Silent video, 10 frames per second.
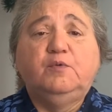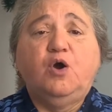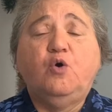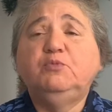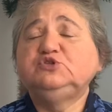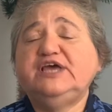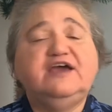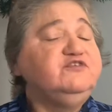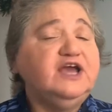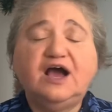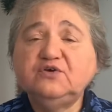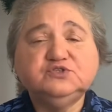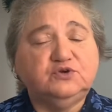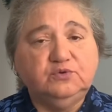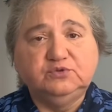Almost every
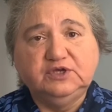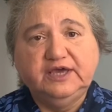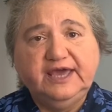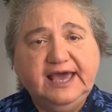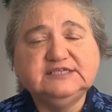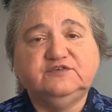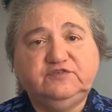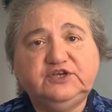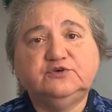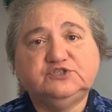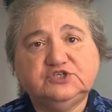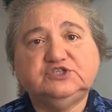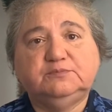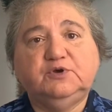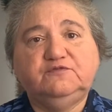household has a video
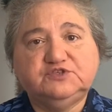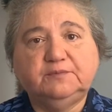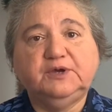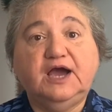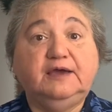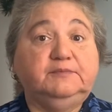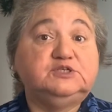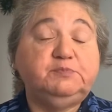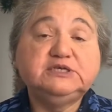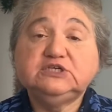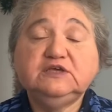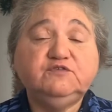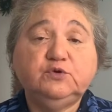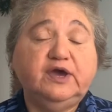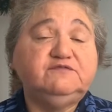system of some kind, especially if
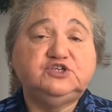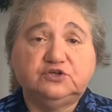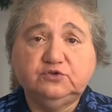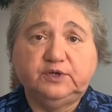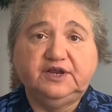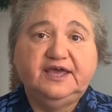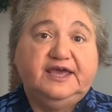you have children.